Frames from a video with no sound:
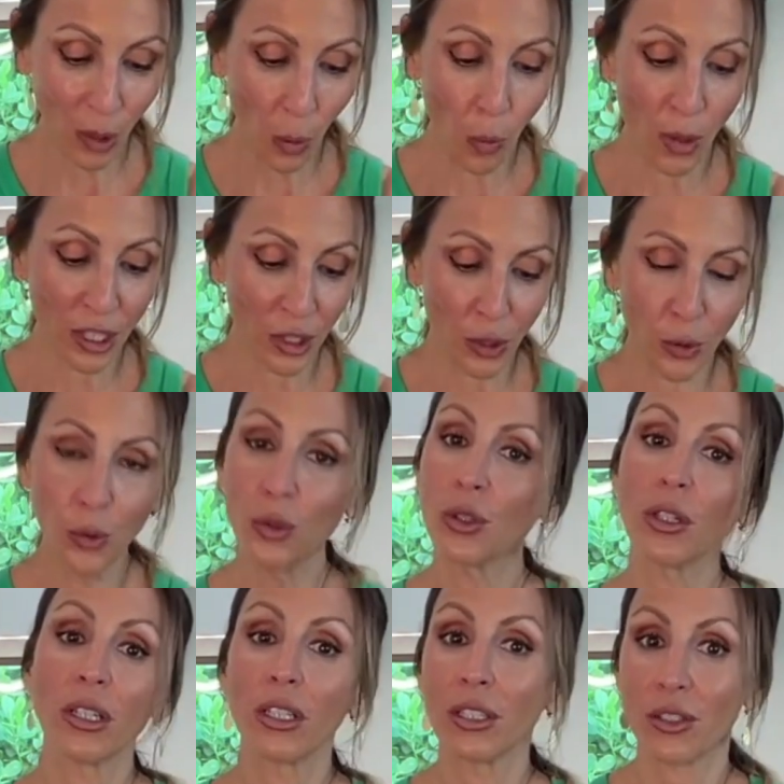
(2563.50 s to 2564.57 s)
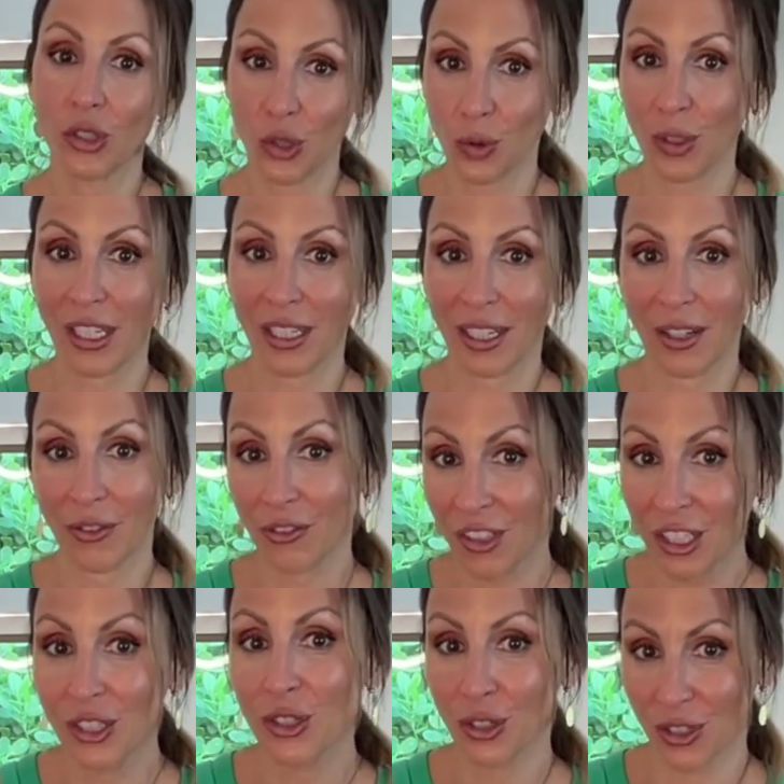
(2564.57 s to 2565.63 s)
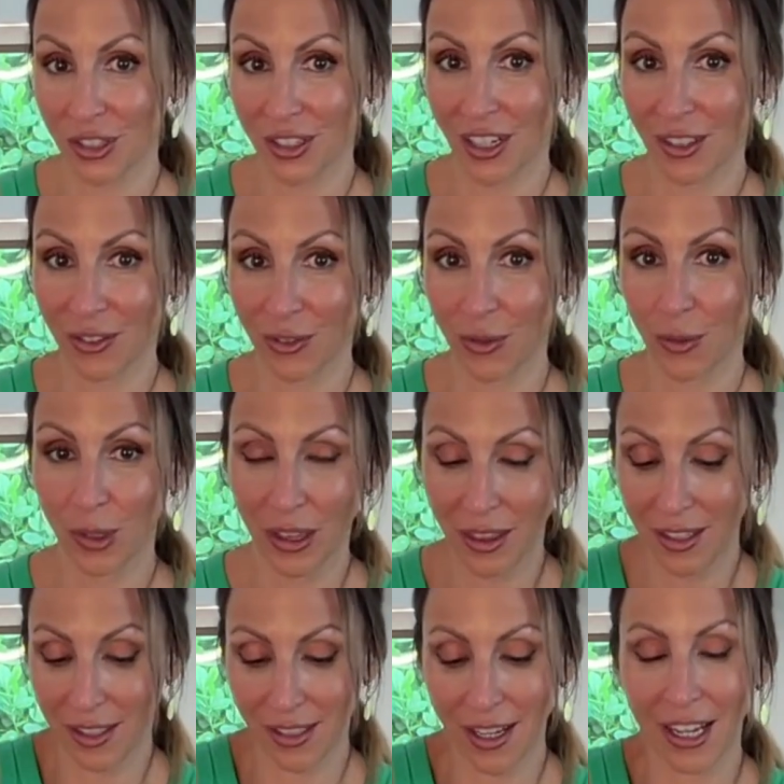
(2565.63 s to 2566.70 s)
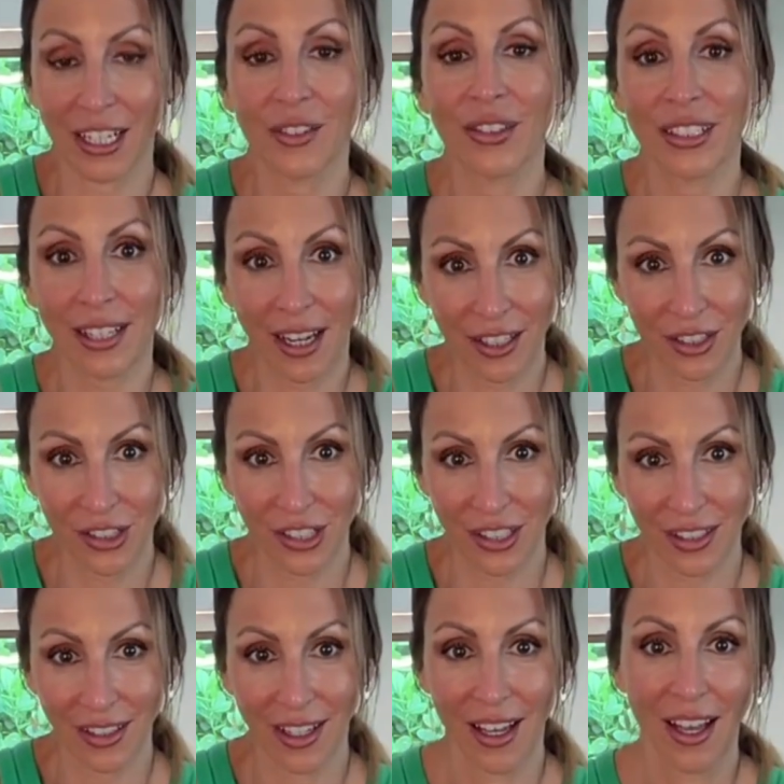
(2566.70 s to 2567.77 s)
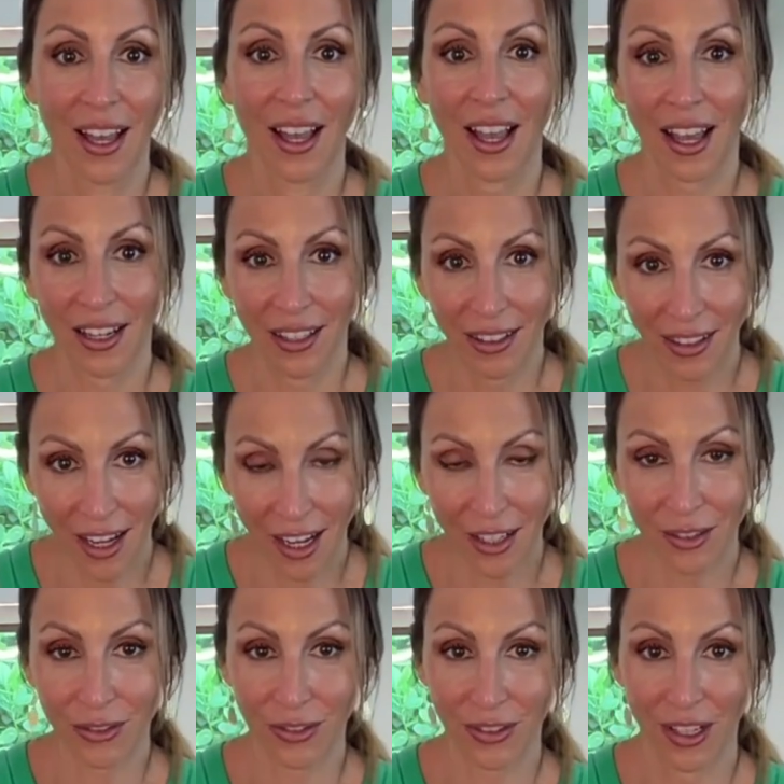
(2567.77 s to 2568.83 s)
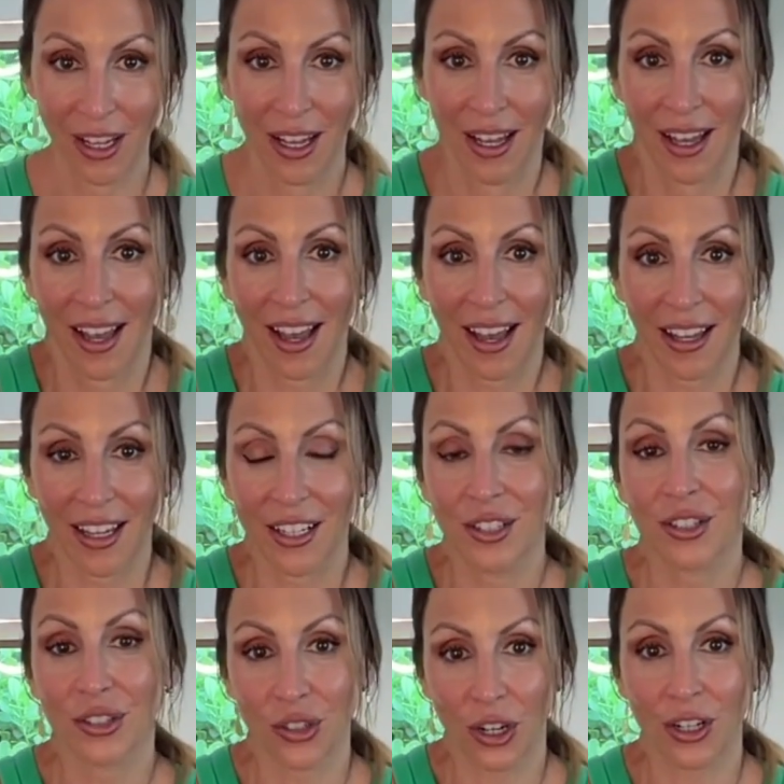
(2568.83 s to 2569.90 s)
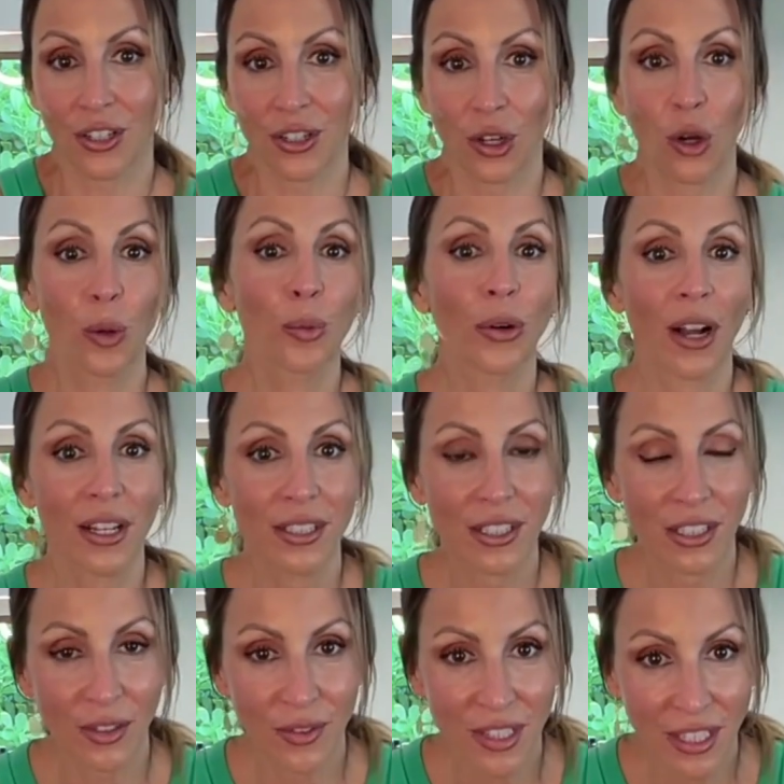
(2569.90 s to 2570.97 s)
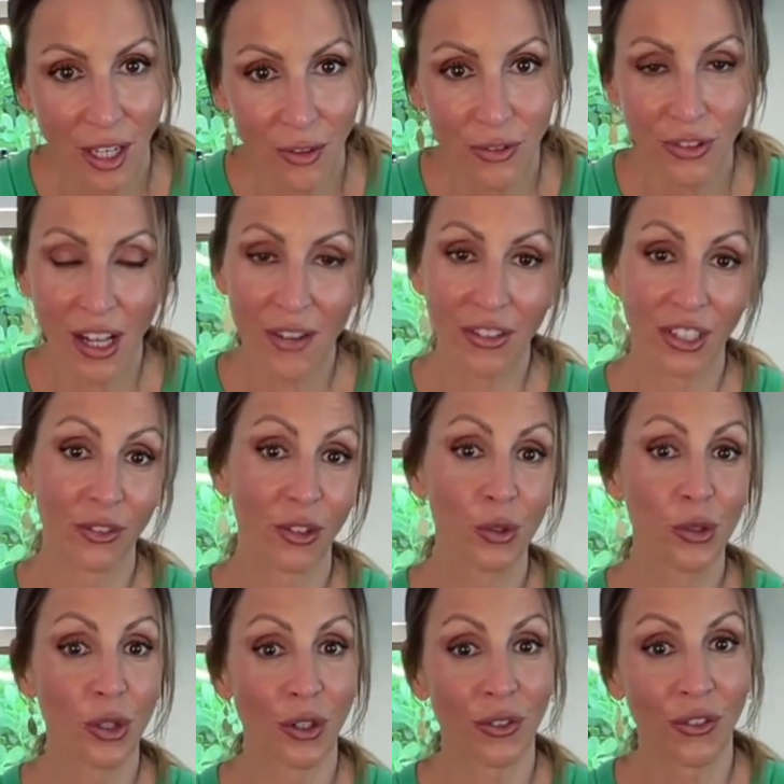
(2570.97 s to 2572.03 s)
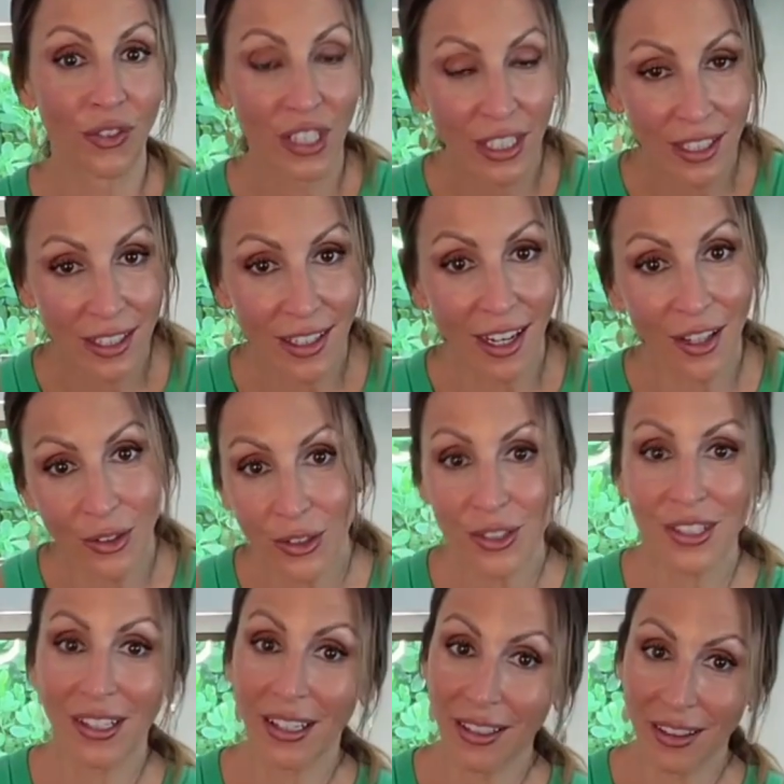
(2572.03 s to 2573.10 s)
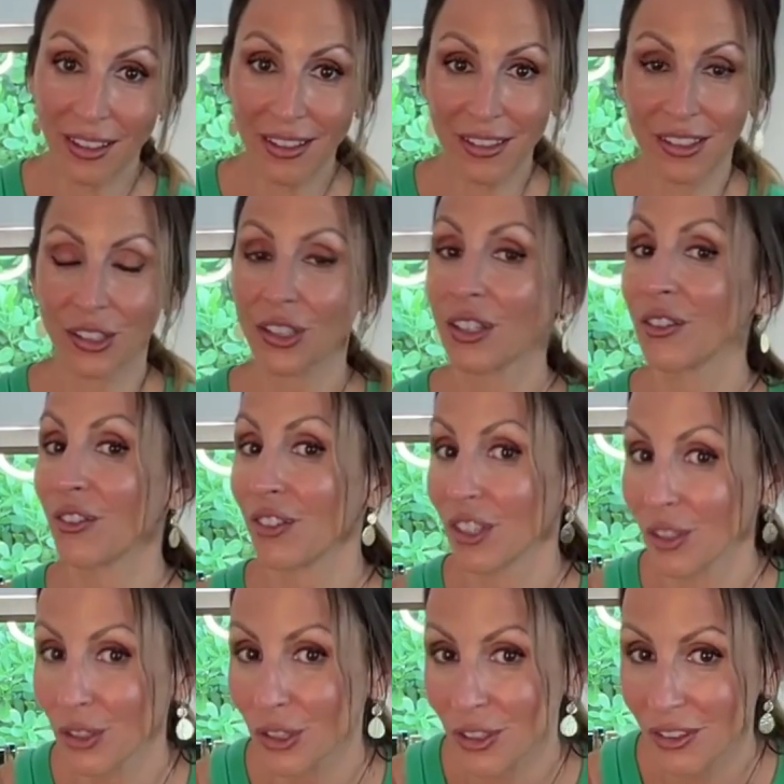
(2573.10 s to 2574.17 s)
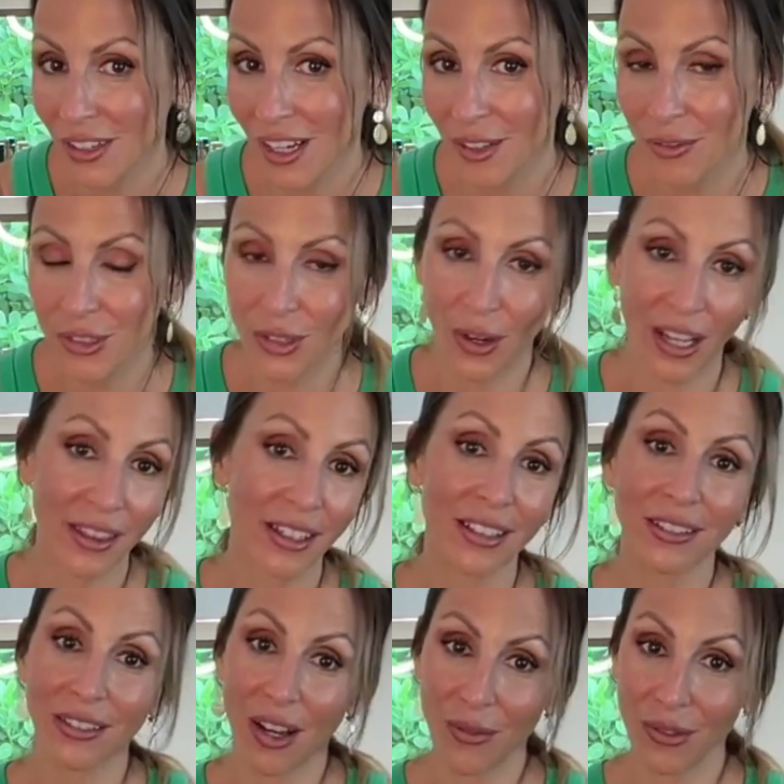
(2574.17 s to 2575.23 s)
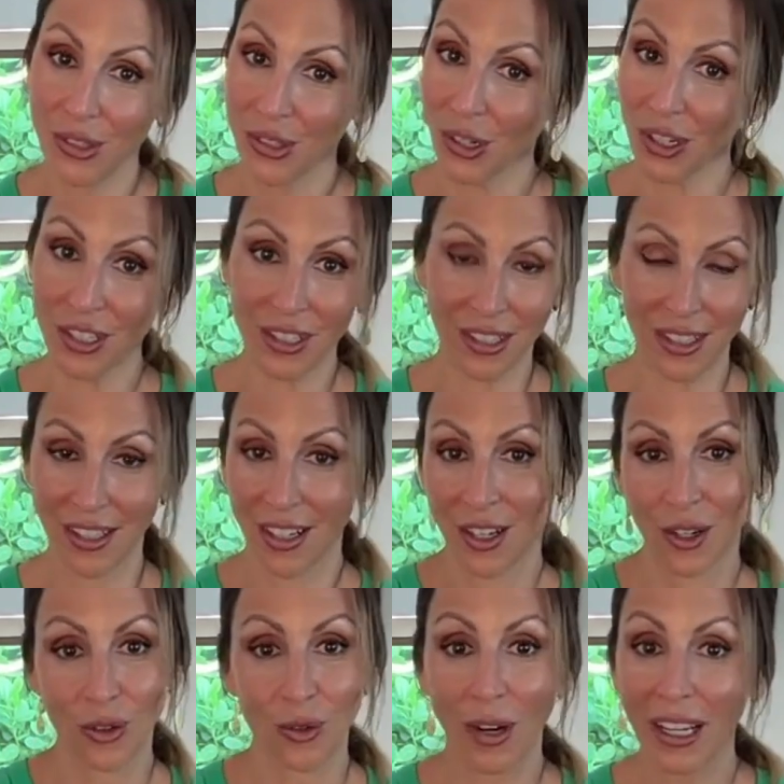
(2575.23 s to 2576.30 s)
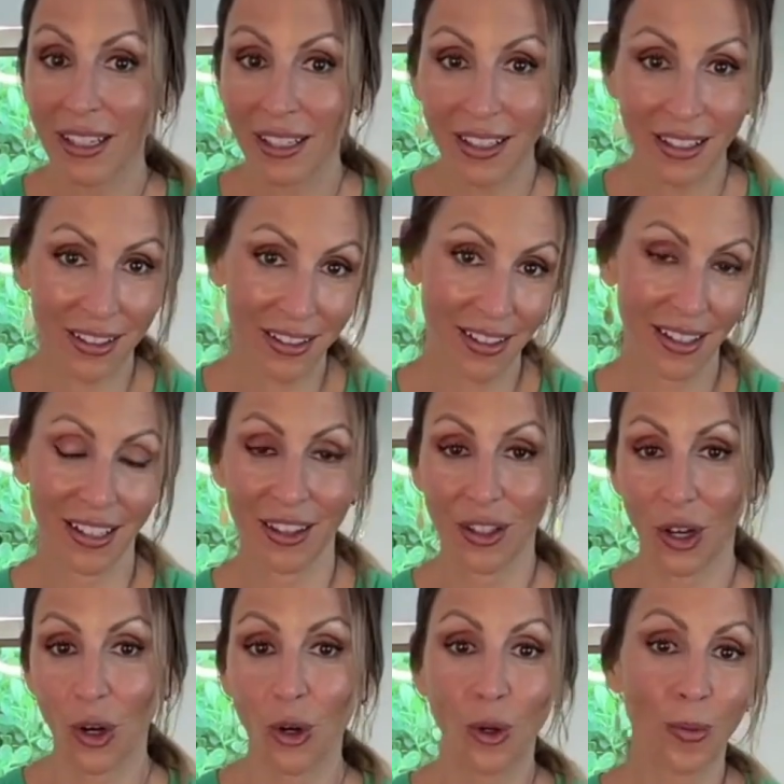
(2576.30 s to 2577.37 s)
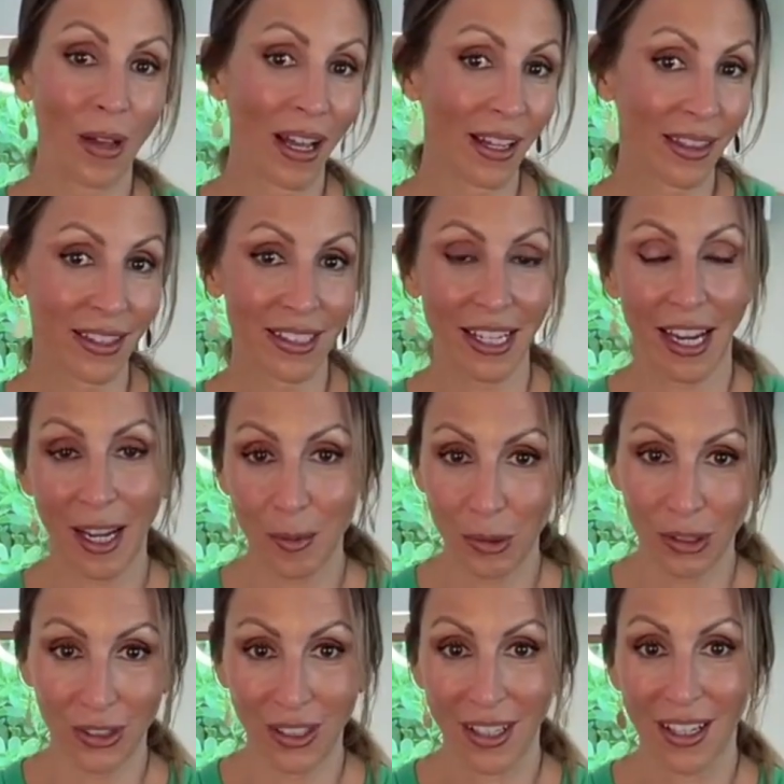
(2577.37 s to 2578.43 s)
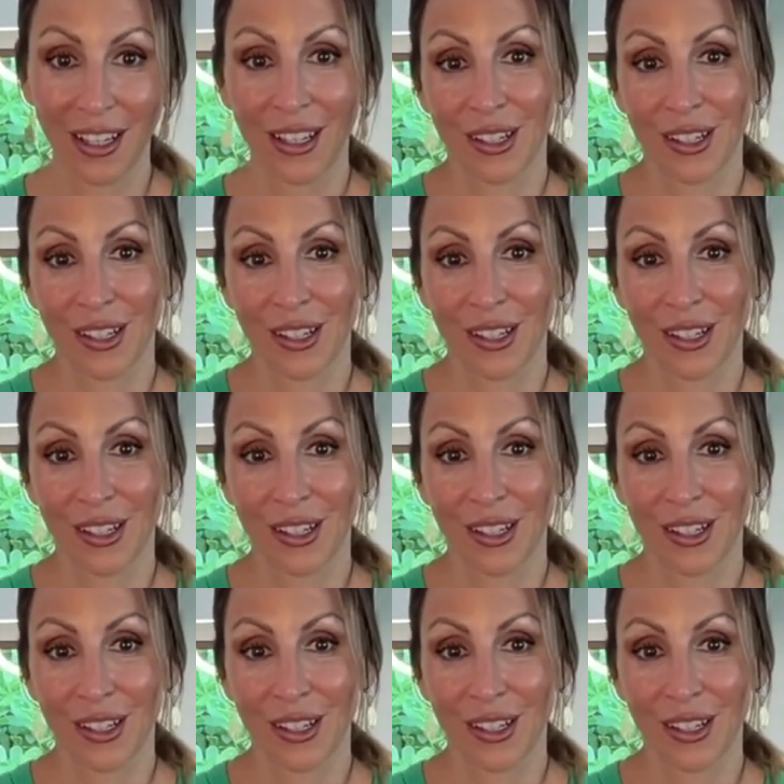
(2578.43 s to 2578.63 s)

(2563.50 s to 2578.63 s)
When you treat and feed yourself with this kind of attention and love, it starts the whole process of self-love. And if you start feeding others like this, they're going to feel your love. So I think love starts right here in the home at the table.